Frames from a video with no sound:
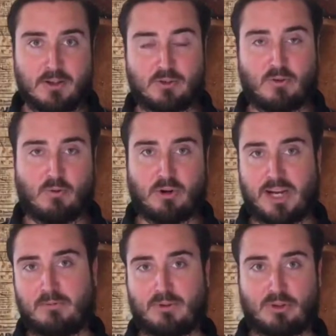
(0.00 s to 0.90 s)
So we're
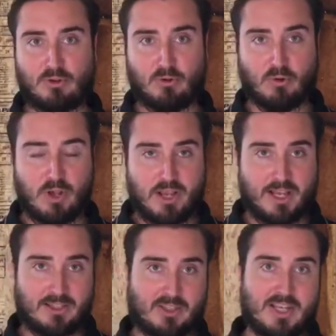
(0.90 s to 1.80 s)
able to
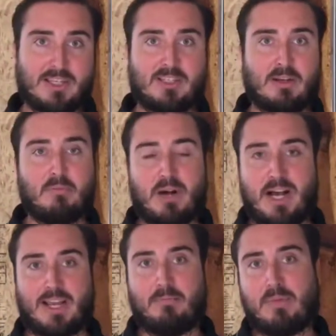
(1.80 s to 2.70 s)
assist
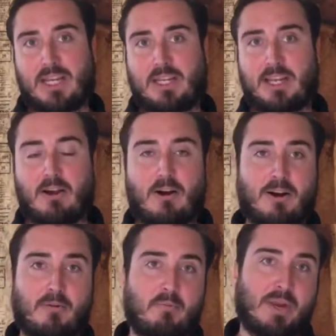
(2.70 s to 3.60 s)
by making it
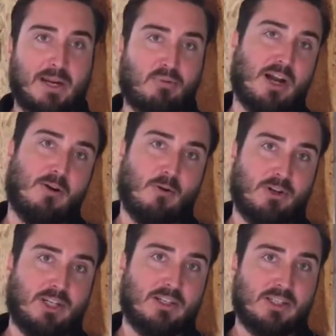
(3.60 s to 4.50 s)
our main
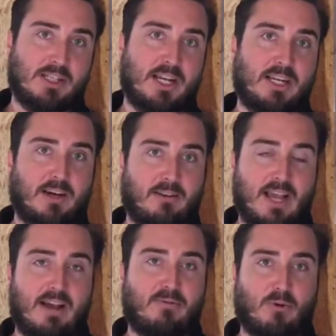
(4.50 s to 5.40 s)
priority to take care of
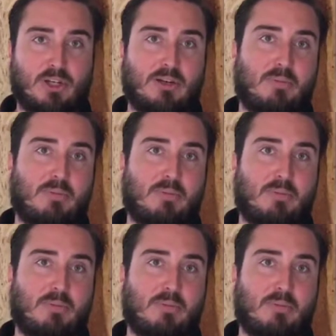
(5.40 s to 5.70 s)
that for you,